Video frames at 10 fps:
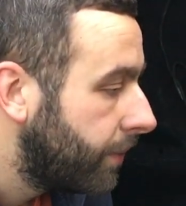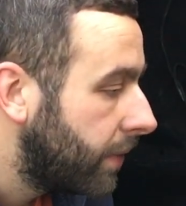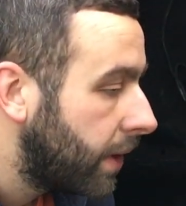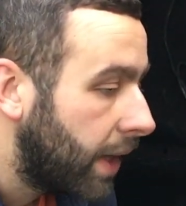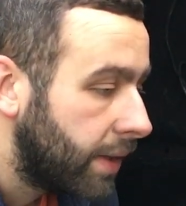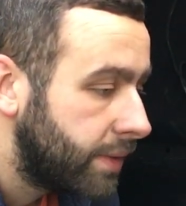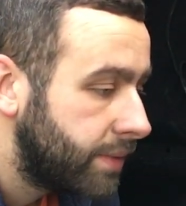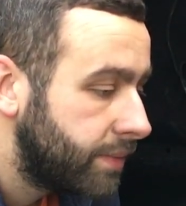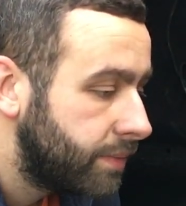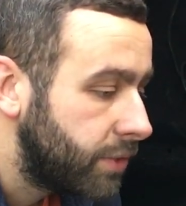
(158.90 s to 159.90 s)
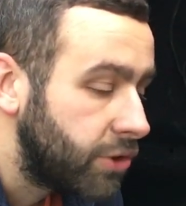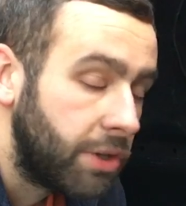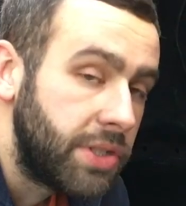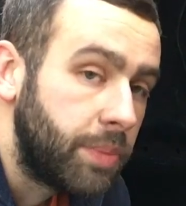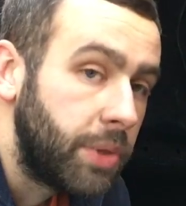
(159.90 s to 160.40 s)
yeah, sorry
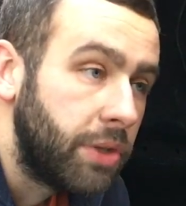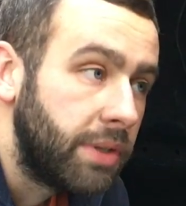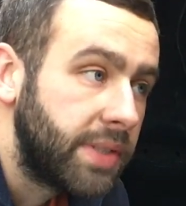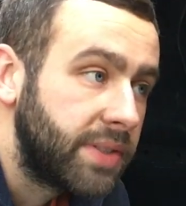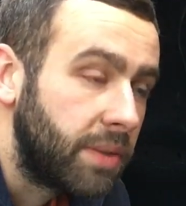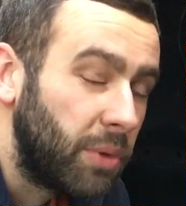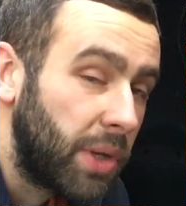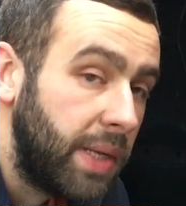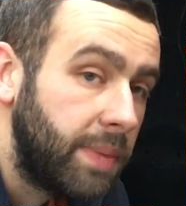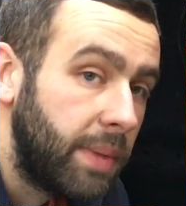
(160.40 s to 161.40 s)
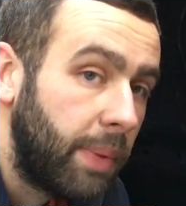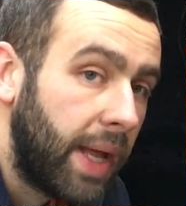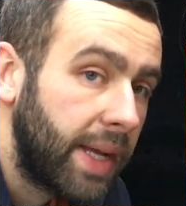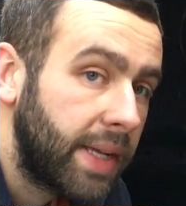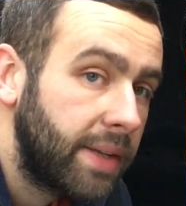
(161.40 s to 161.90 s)
to the purists, I'm not keeping it black.